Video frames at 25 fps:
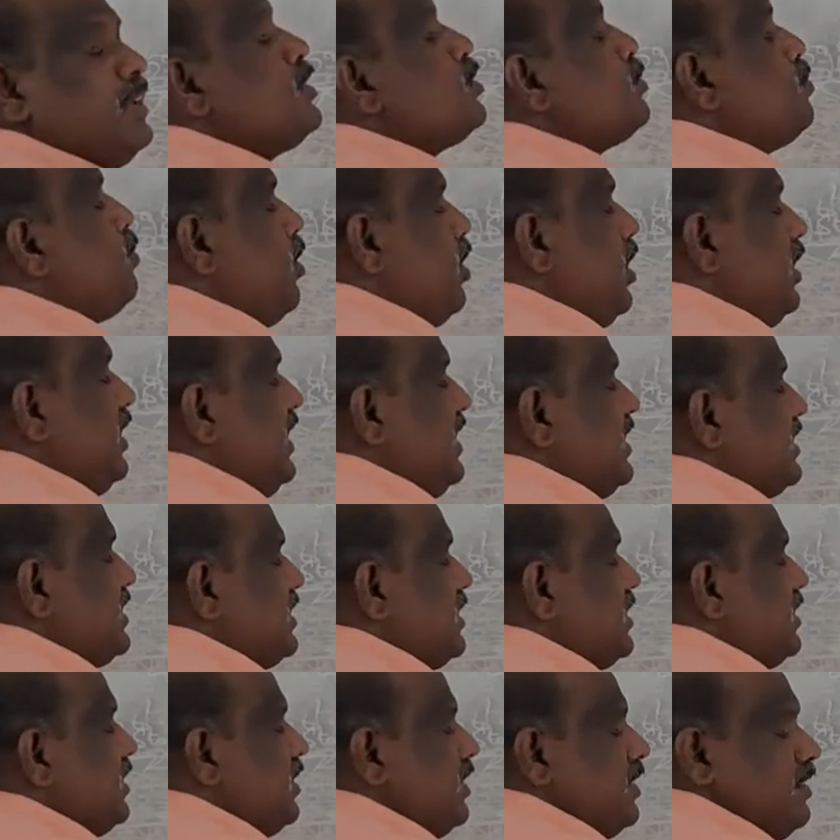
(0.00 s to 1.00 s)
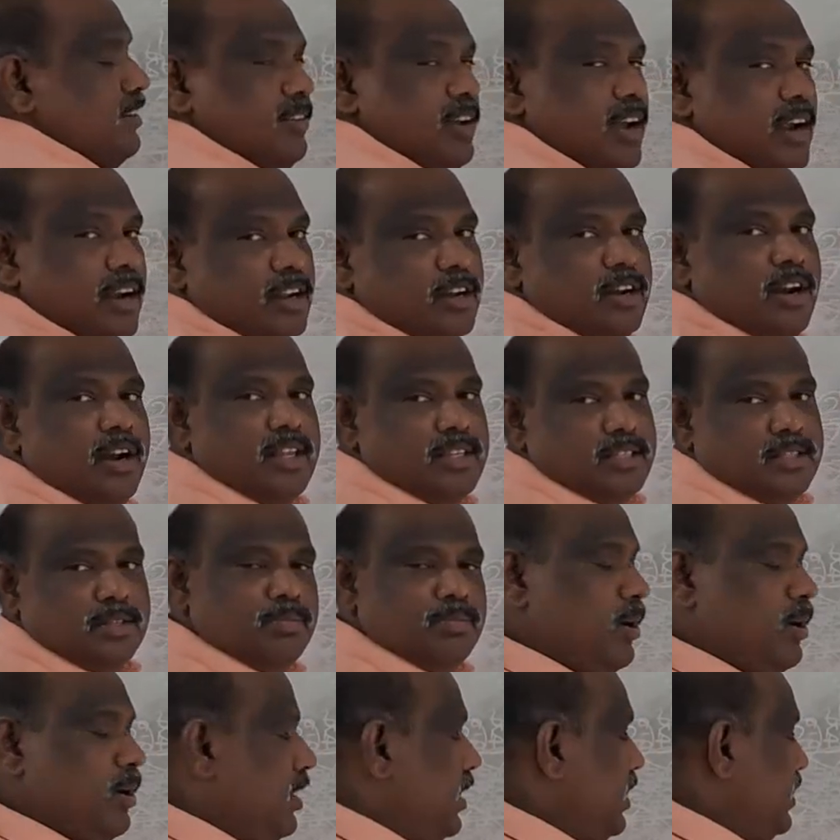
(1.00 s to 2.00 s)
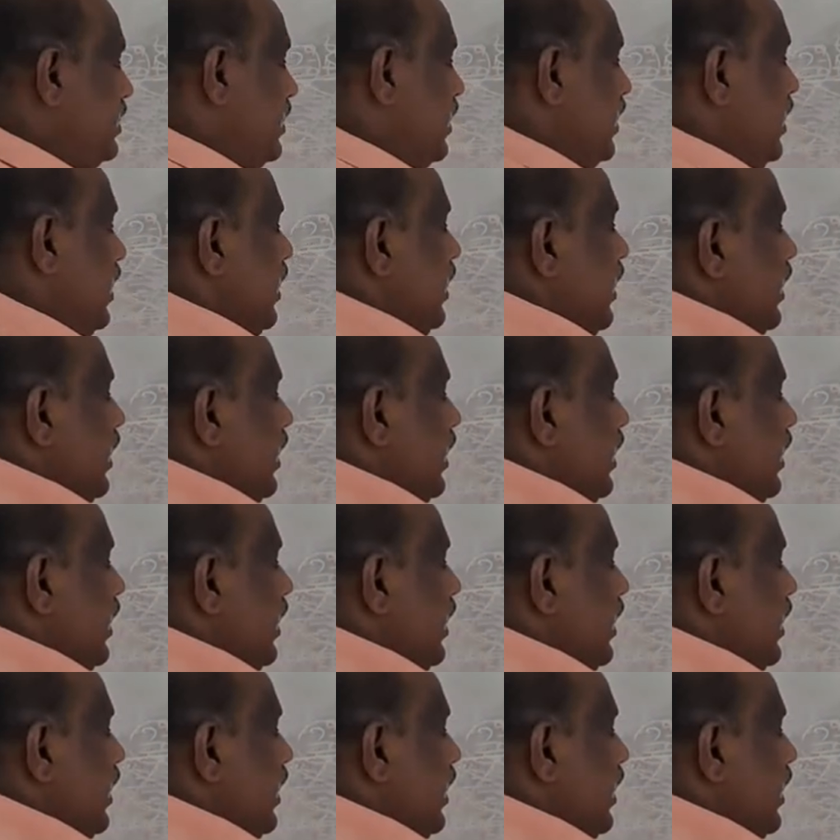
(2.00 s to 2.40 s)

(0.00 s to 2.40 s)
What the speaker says: Small s. We have to call small s.